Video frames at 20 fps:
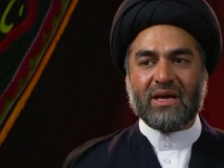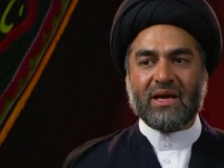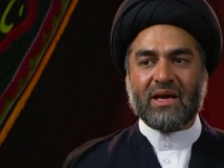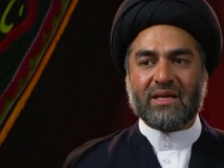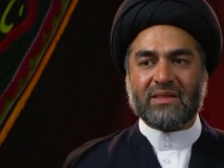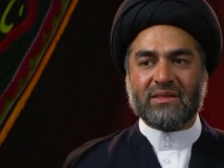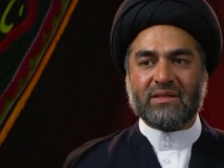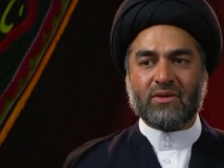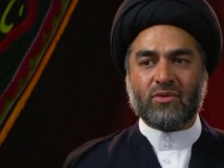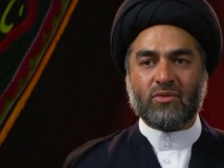
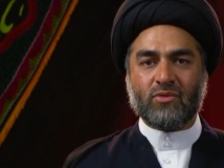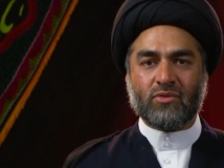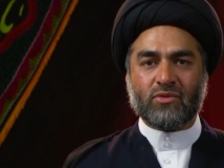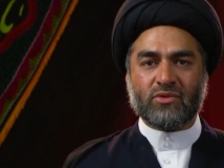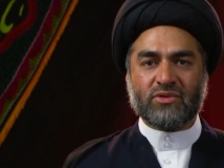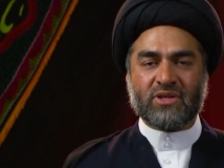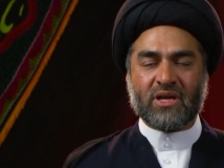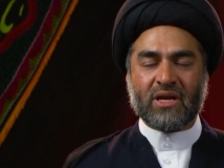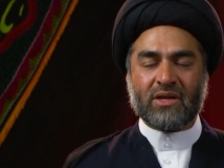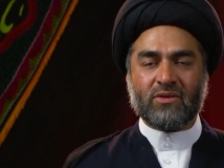And the
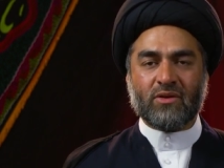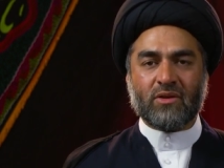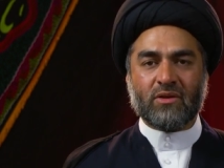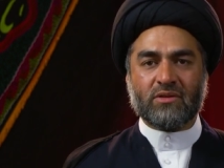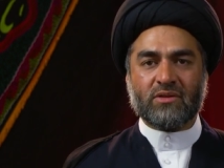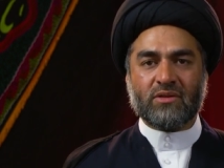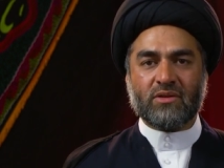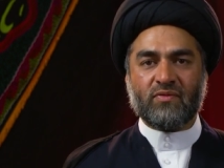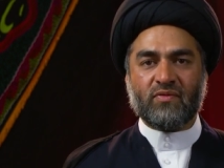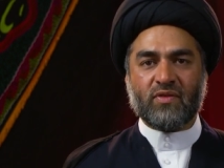horse
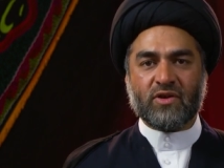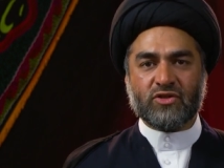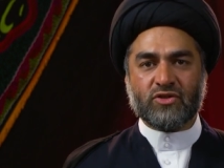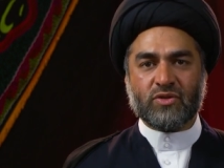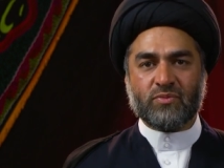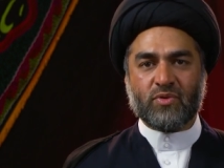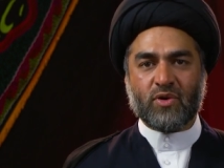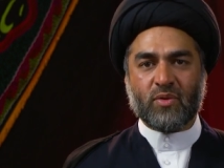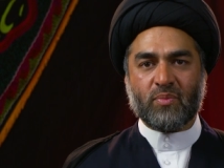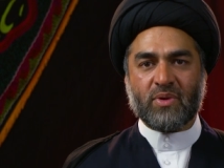cannot uh,
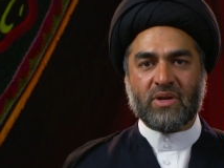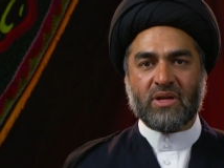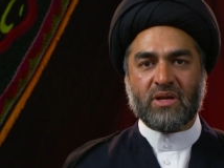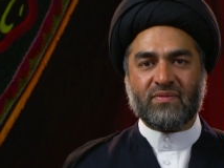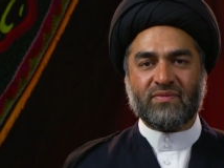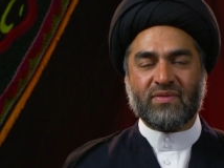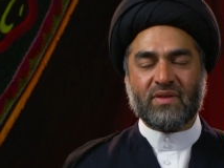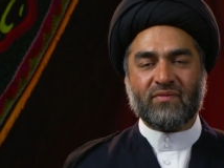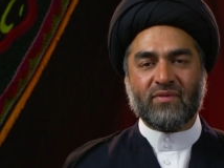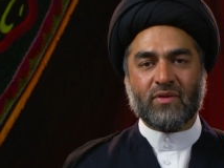function properly
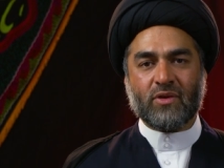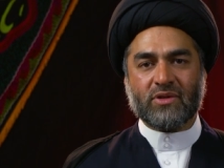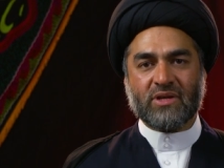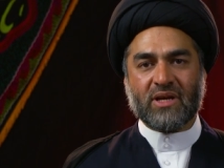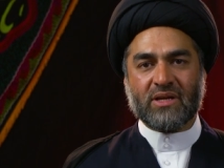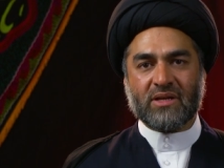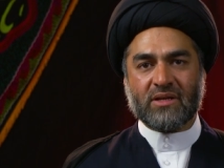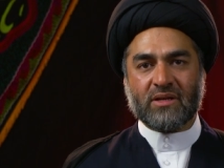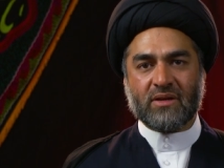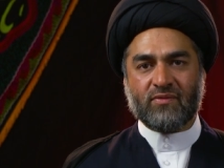if they've not
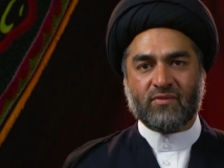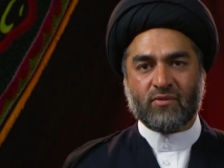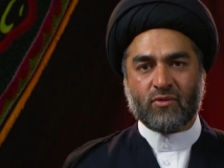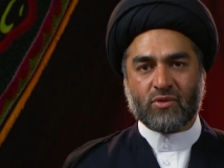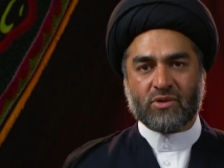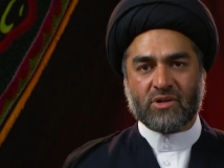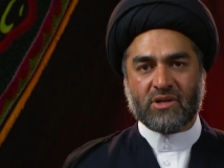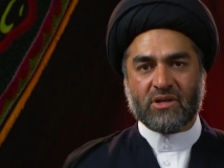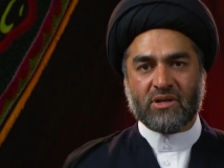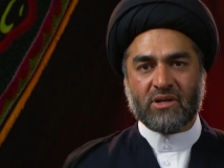had enough
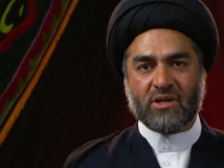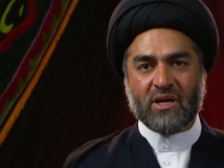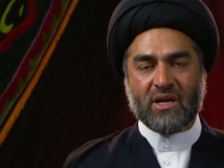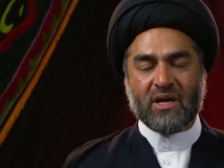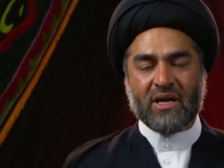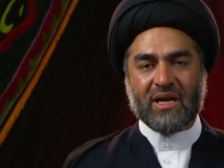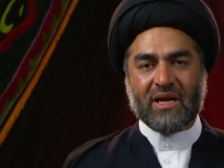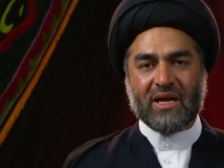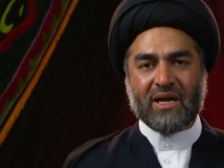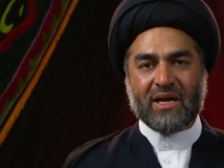water
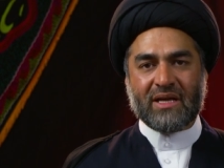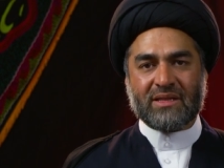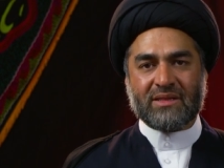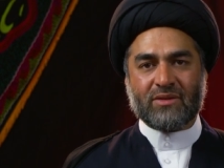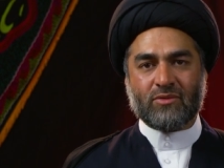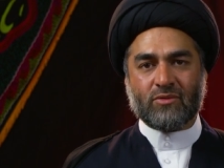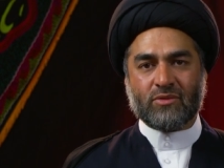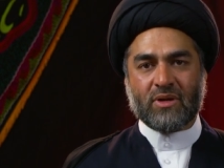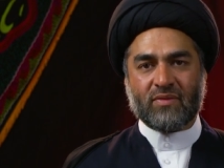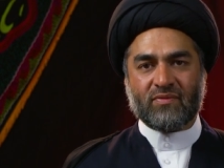and
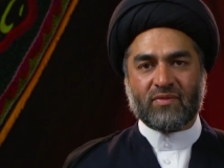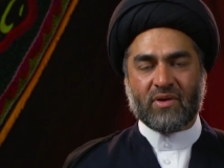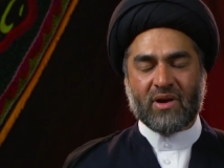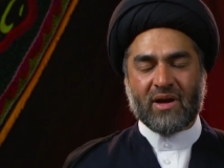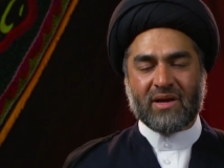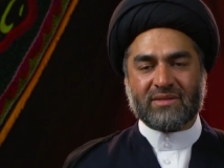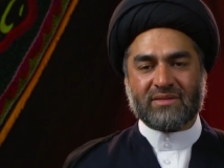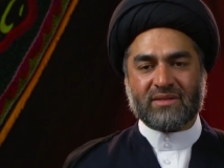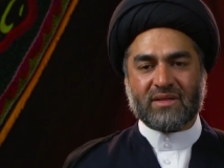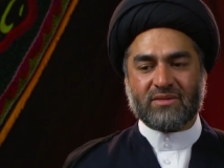they don't have
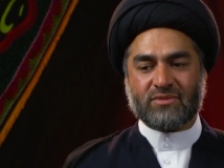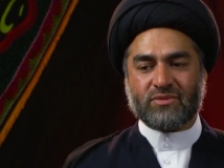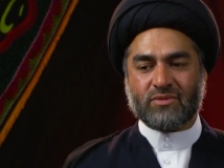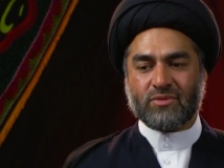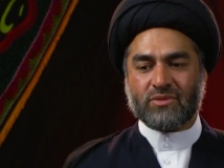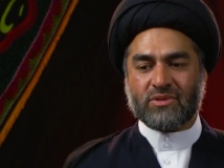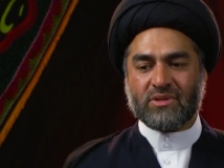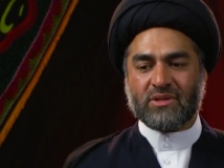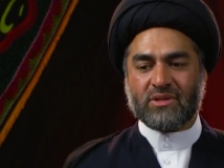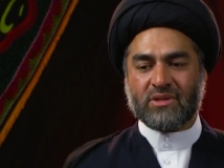grass.
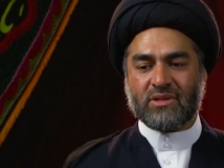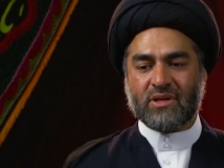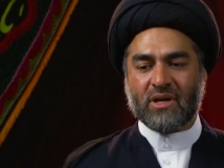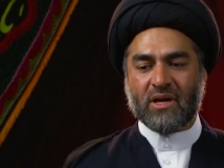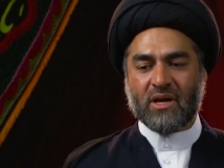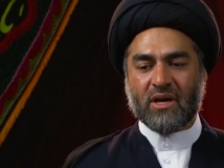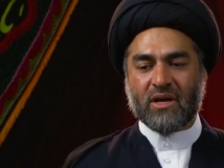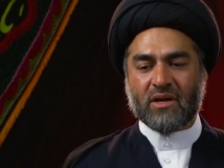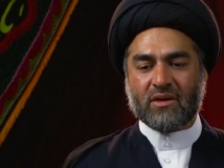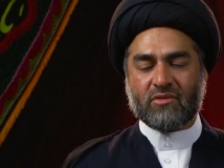So the
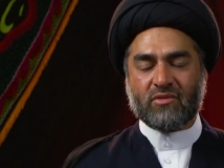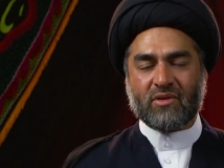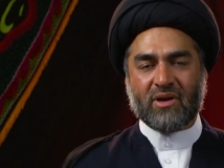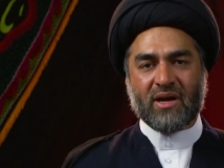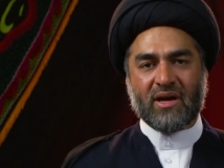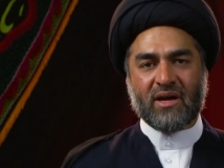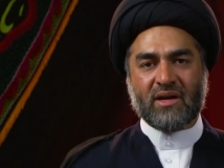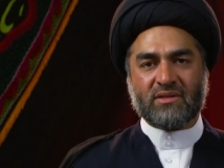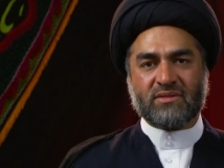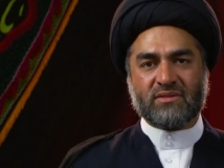
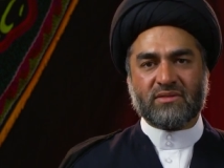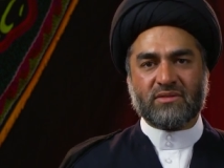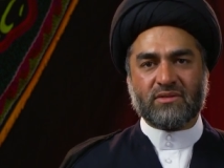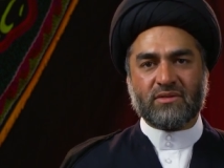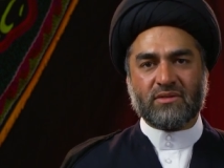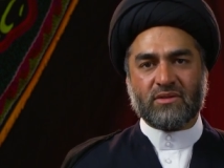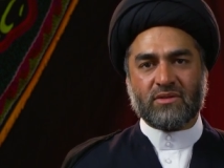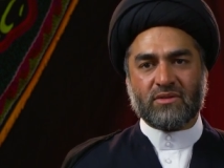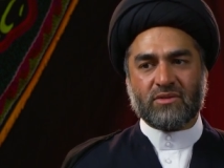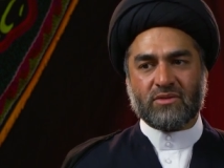grass
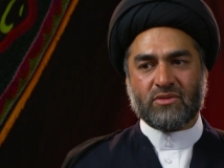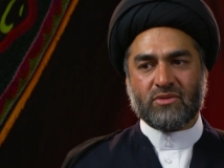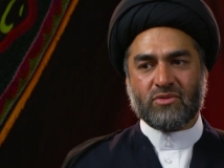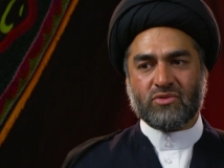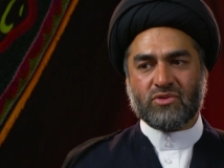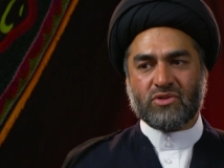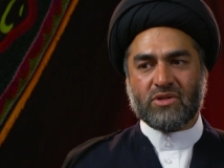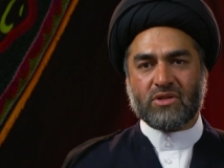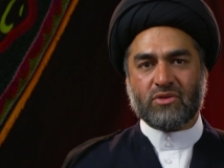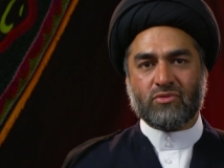uh,
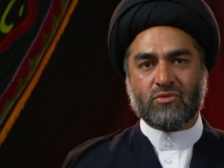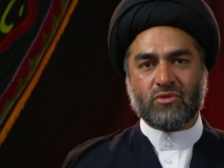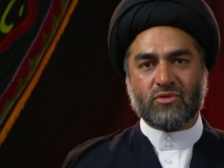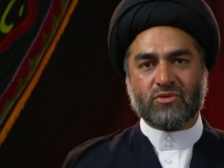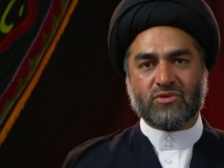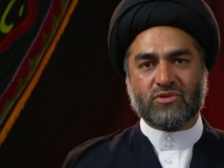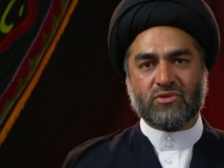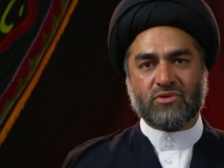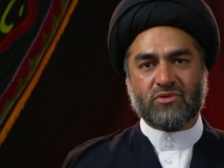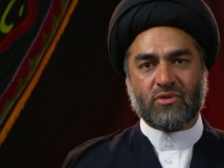usually
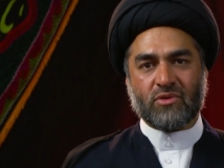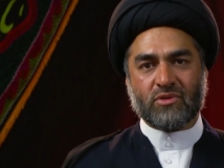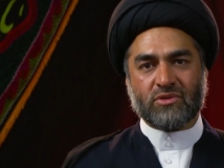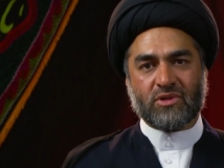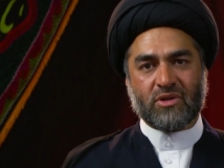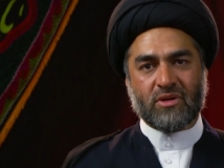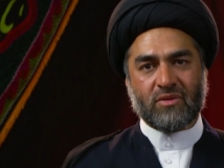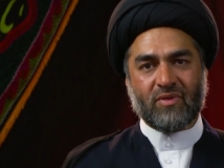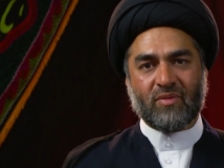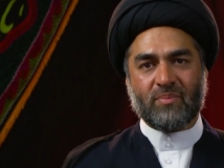grows on
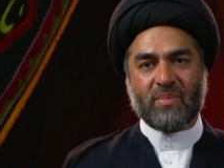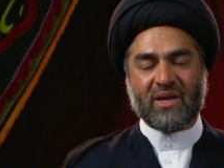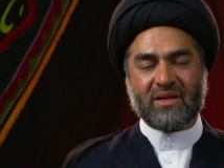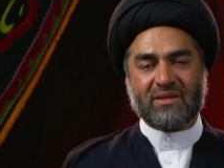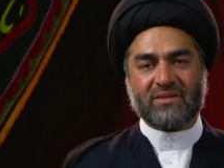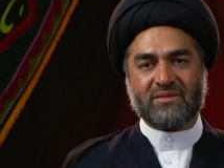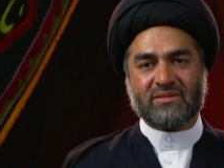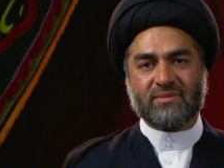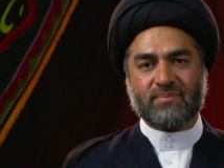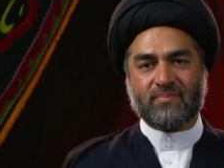the
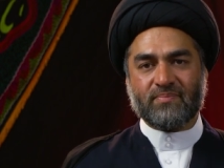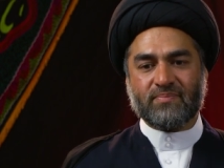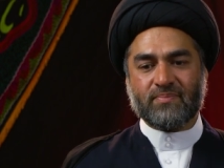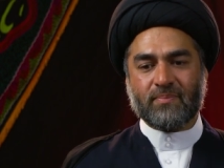riverbanks.